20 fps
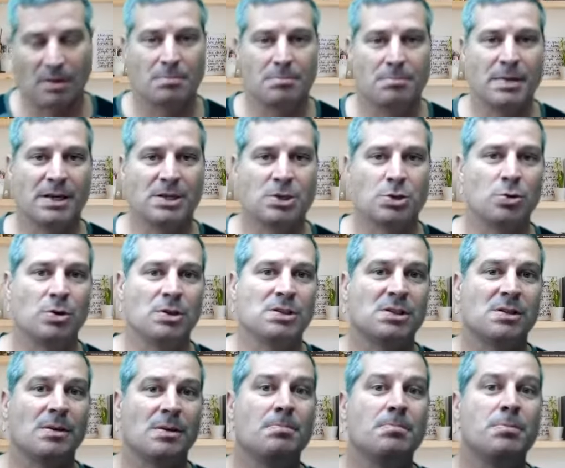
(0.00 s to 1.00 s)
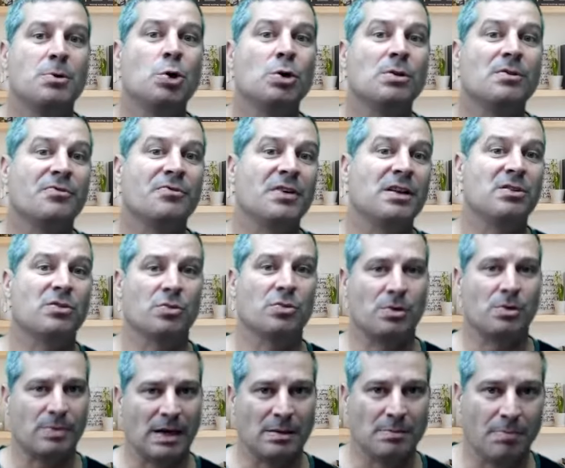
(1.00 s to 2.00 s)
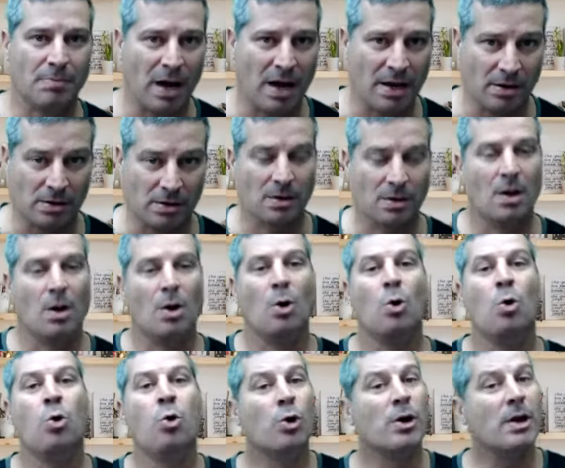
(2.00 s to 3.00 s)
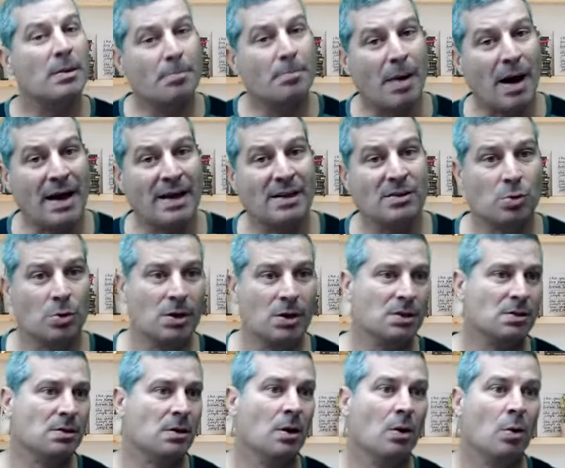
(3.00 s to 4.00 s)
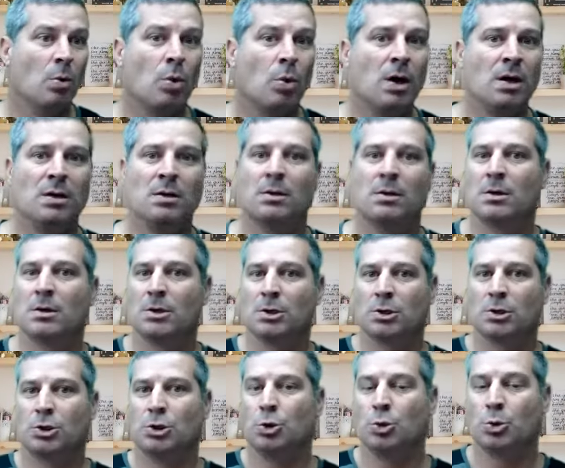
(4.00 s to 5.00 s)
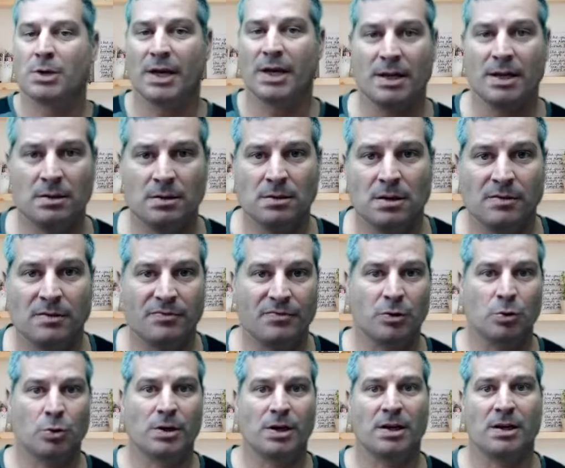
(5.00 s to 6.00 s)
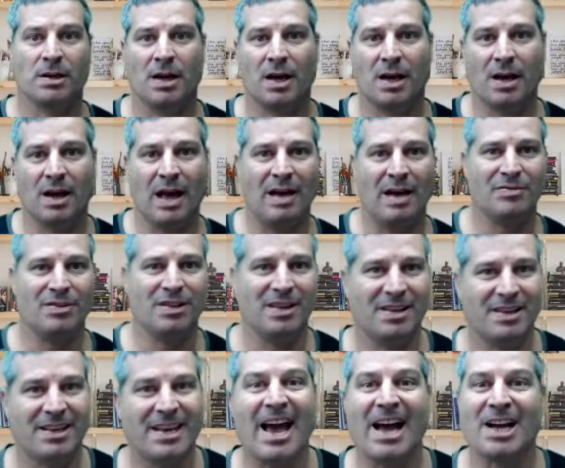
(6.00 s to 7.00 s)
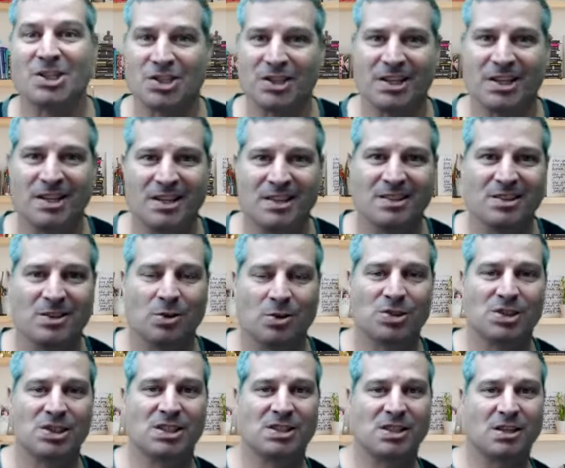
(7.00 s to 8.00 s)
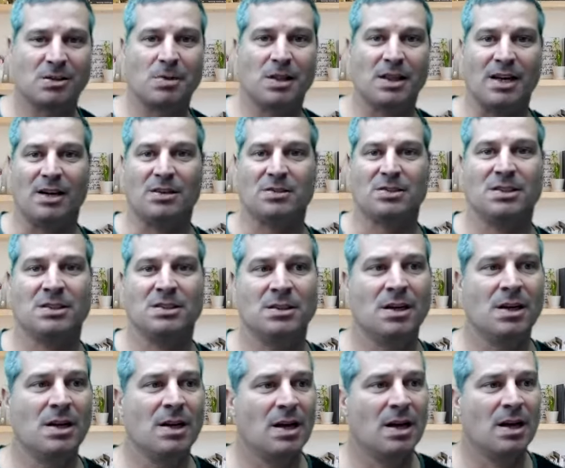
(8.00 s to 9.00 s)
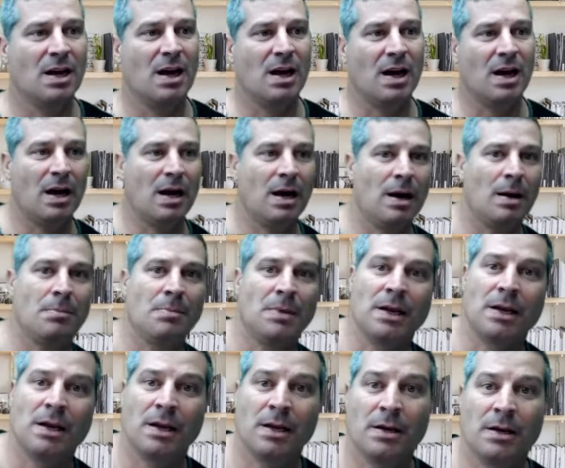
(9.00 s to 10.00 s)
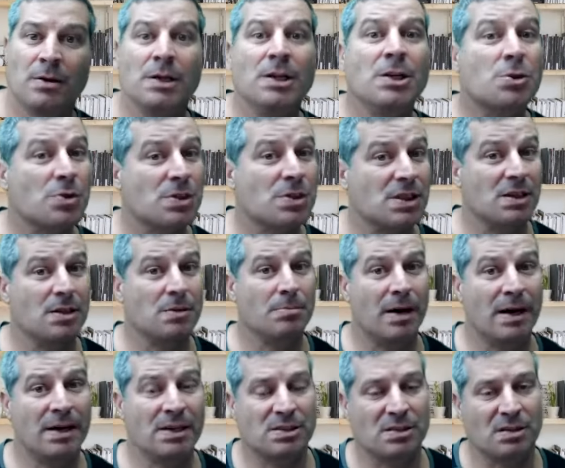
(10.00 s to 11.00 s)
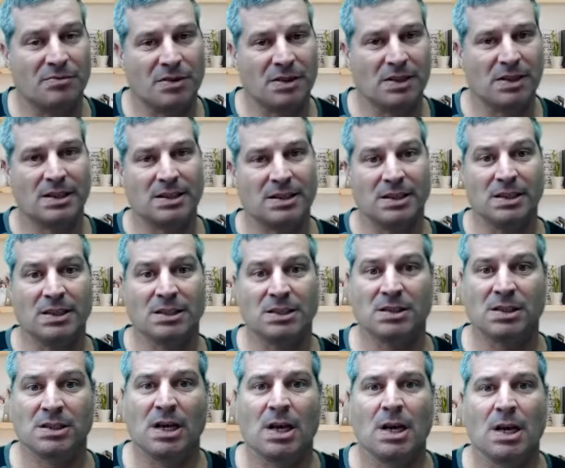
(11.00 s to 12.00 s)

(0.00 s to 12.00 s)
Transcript: make sure it's a good fit to the right buyer. Who can buy into it? Well, you can, if you can have the cash needed, 600,000, and interested in buying something like this.